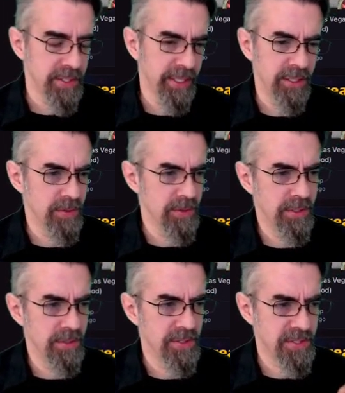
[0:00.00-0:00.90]
Like
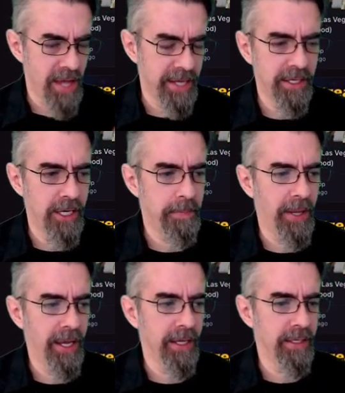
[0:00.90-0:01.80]
you'd sign up
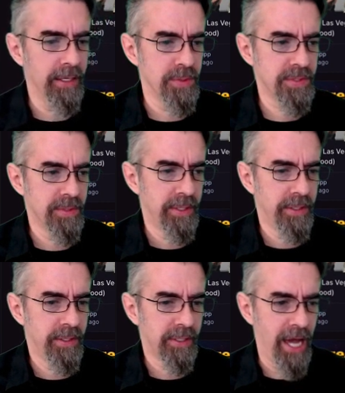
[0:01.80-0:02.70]
and it was
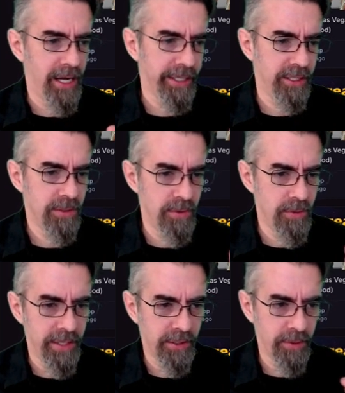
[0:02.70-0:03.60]
kind of like you
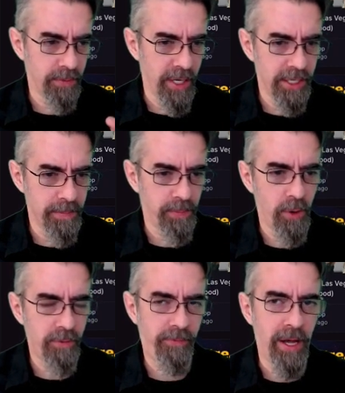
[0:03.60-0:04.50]
had to create your
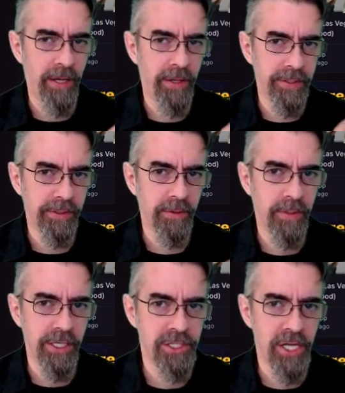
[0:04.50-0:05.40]
profile, then
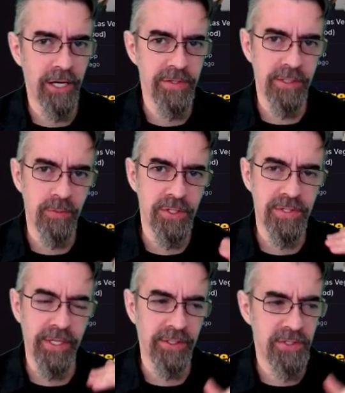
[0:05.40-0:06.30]
create channels, and it was just
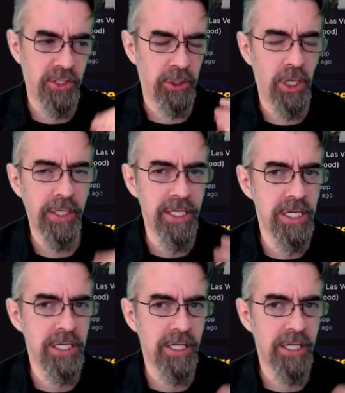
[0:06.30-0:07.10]
like this clunky